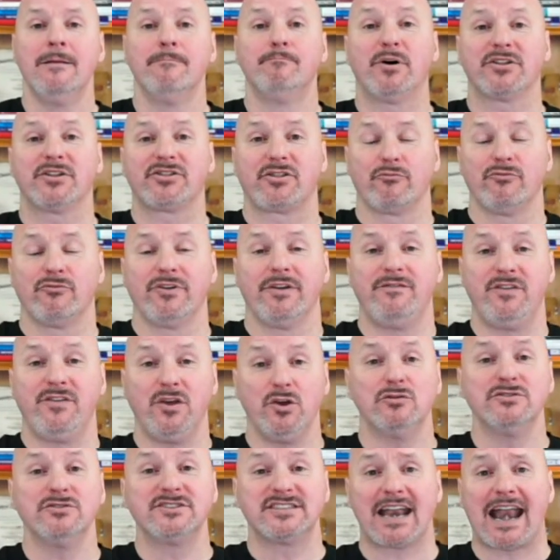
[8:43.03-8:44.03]
But the
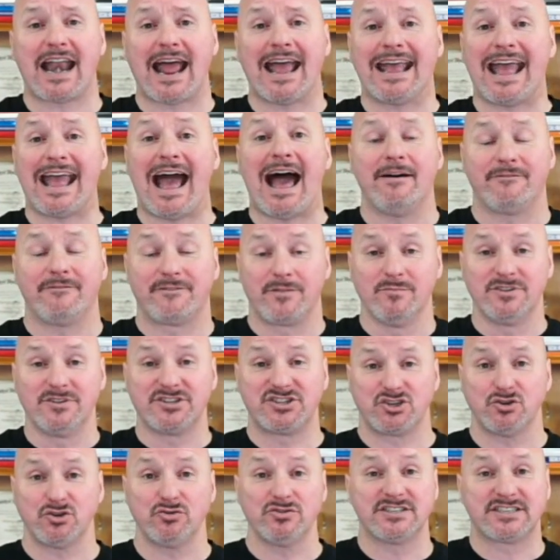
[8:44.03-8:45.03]
reviews that I got from the
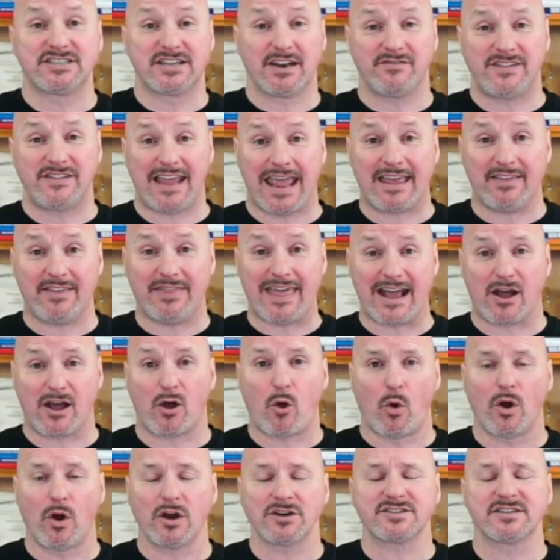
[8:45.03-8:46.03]
students that have taken that
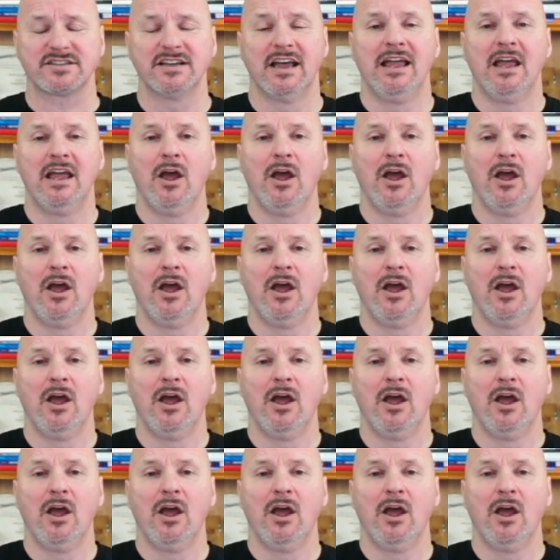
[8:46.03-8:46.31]
course,